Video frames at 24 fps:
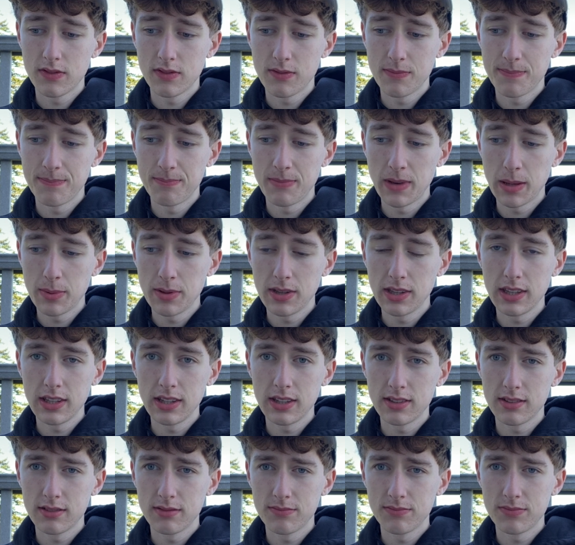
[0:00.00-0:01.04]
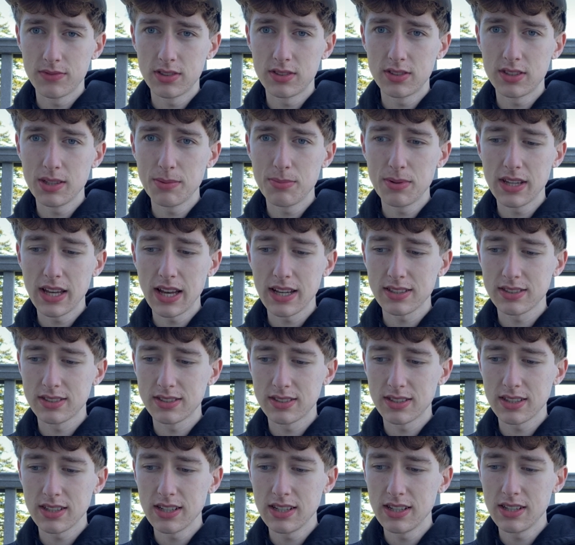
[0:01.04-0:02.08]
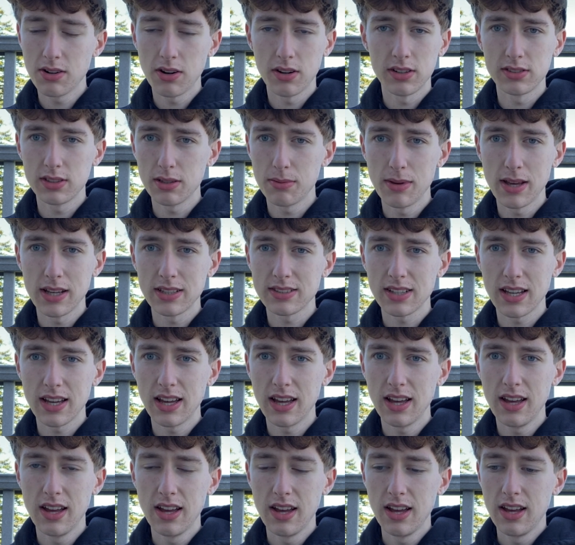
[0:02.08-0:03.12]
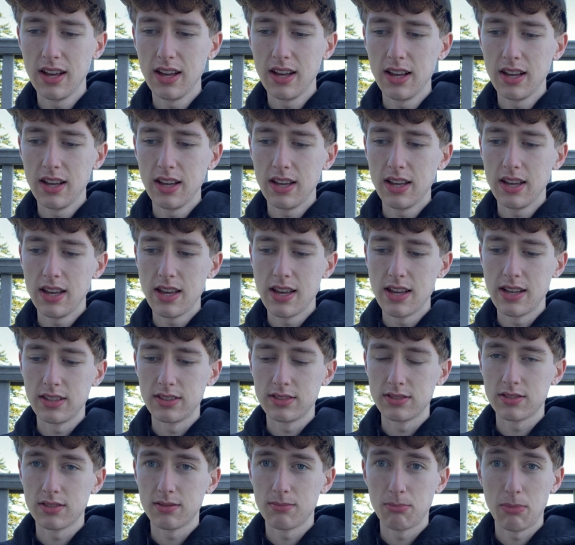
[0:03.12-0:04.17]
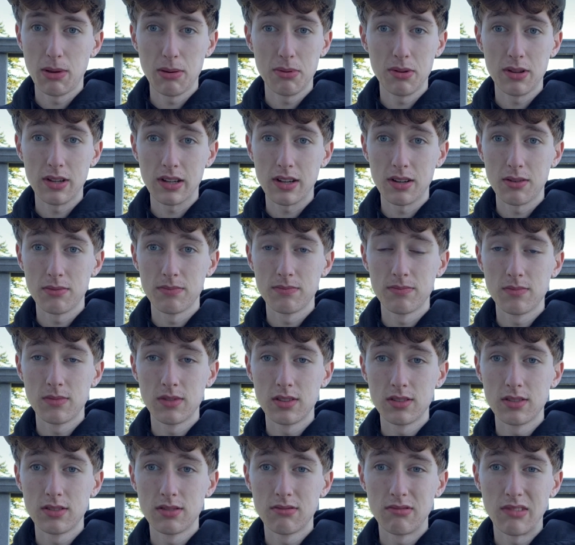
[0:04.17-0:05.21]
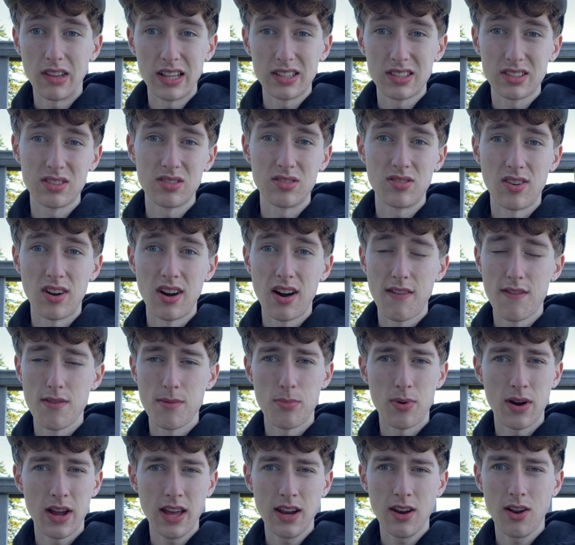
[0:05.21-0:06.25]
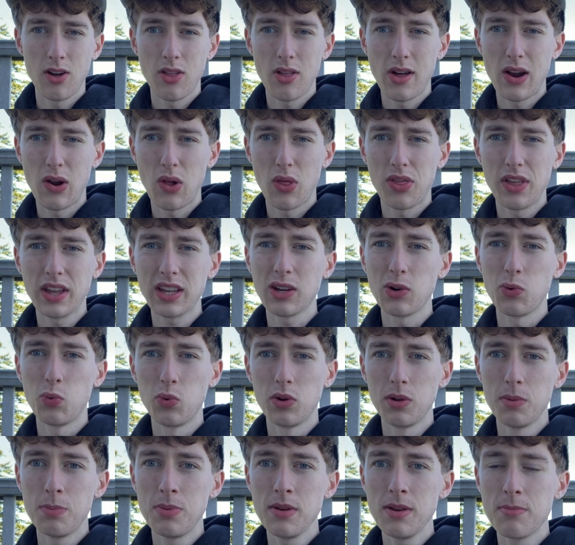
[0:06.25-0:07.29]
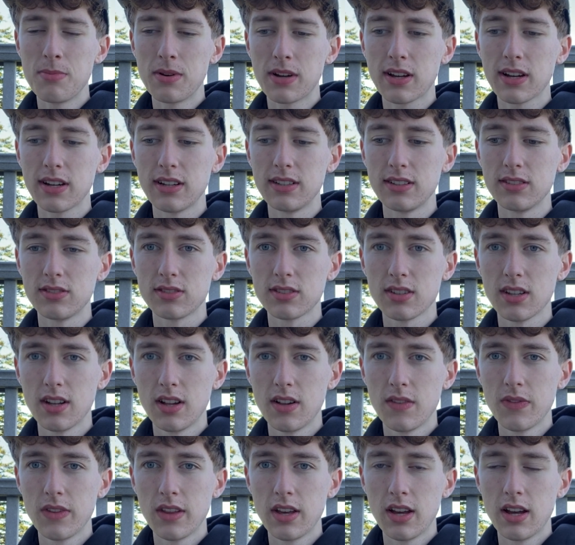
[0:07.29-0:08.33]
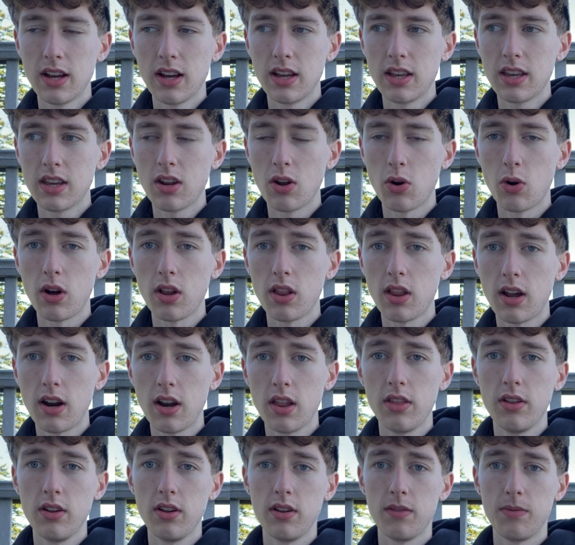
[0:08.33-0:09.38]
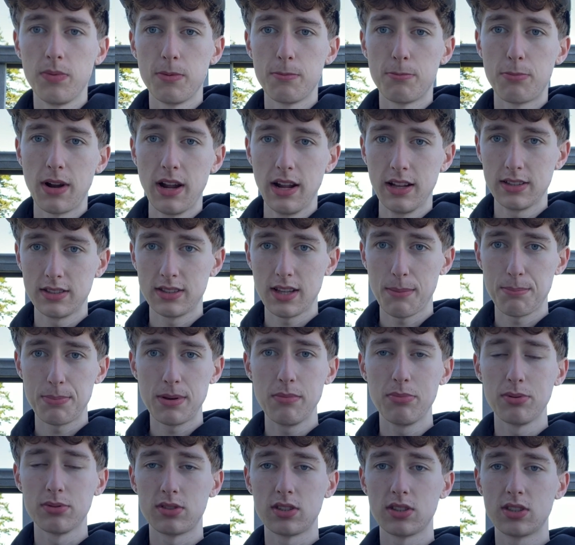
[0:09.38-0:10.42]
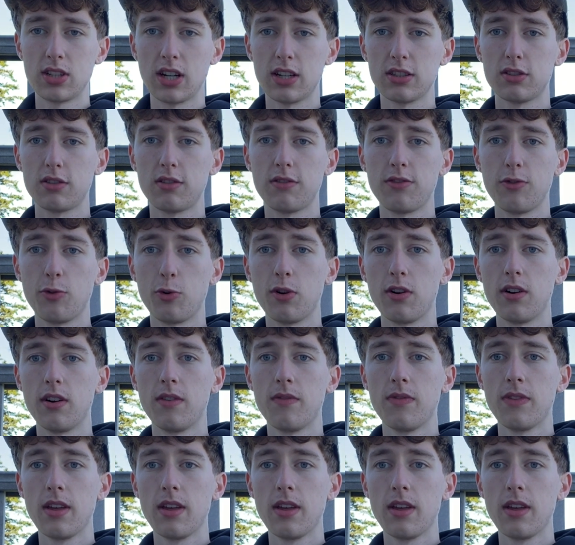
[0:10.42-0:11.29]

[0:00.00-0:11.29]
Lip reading: maybe CBSE or CBSé is maybe like a less strong of a brand, although I don't think it would be, because a lot of the brands that people suggest for